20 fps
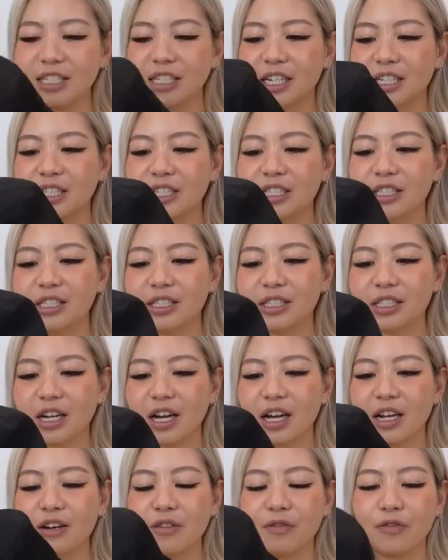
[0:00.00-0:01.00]
it's actually
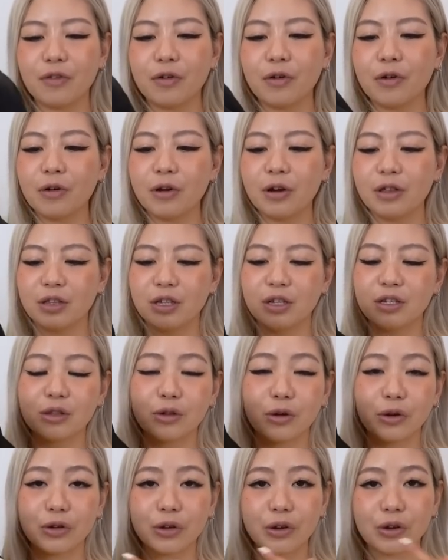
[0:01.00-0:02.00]
designed for the
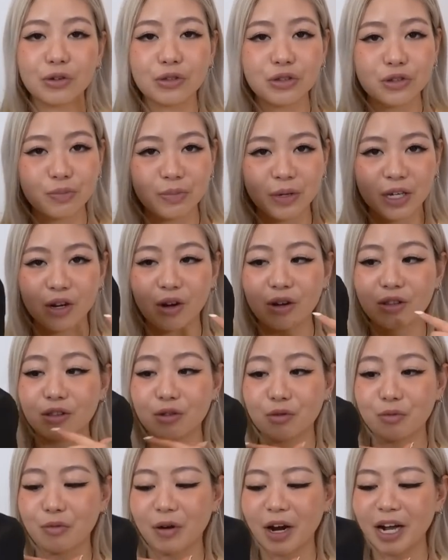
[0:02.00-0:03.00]
logo to be on
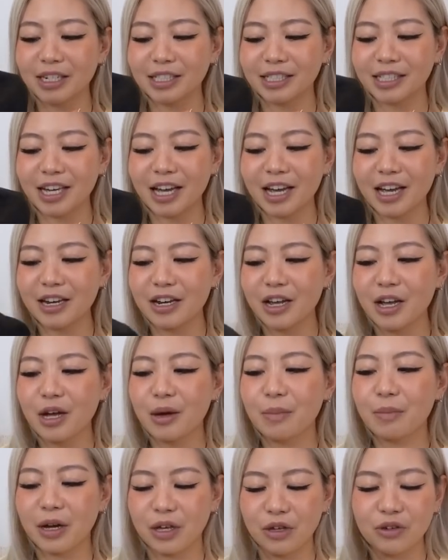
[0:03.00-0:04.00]
the right side,
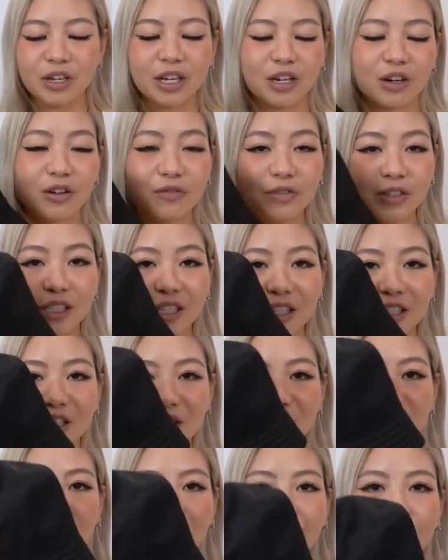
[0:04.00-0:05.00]
but you can obviously
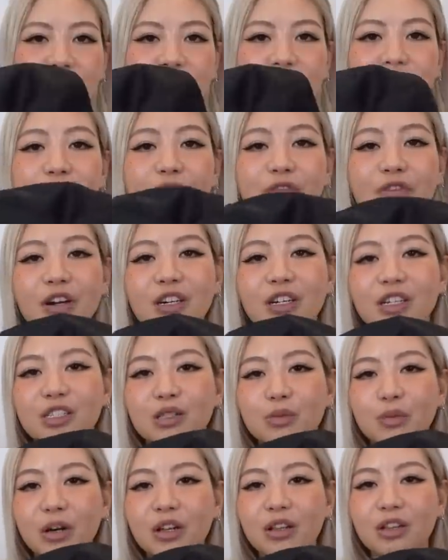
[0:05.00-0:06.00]
just wear it on the front
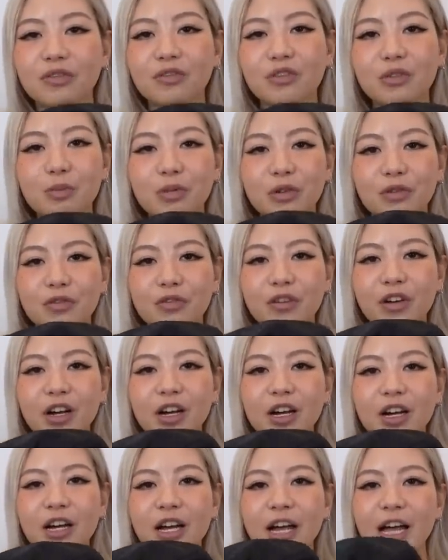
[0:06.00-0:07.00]
as well if you
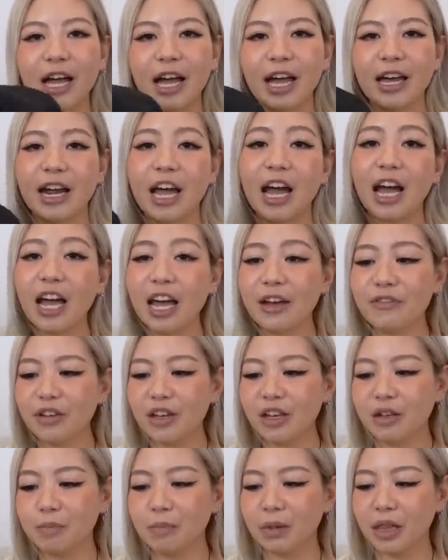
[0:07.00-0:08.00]
prefer. And I have
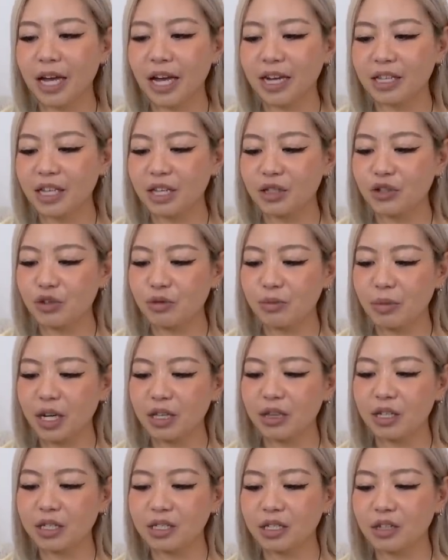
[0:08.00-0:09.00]
it in black. They do
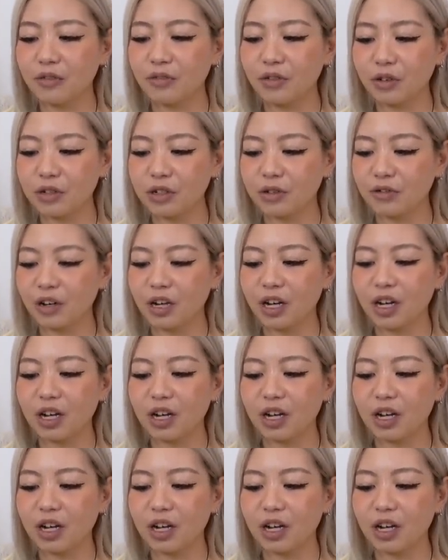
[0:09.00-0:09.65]
make this in a few different